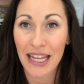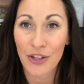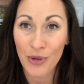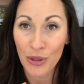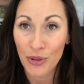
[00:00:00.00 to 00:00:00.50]
and
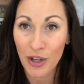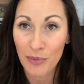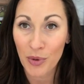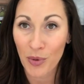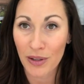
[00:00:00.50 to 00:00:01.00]
you can look
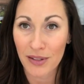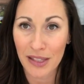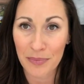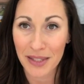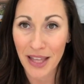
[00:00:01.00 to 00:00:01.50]
up the oils
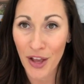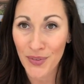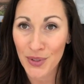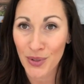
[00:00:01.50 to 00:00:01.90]
themselves.